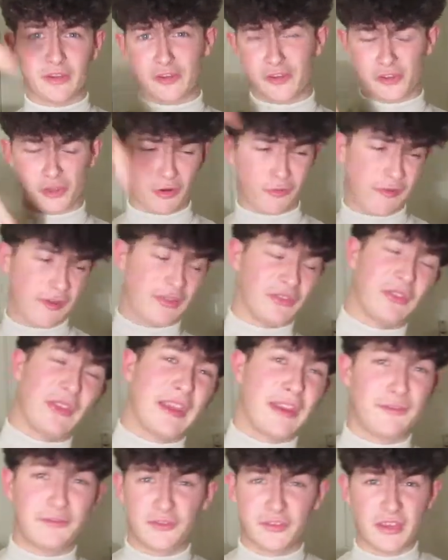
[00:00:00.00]
stuff in
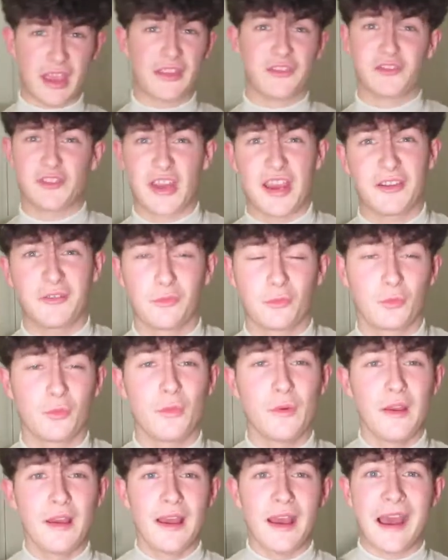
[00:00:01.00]
life in general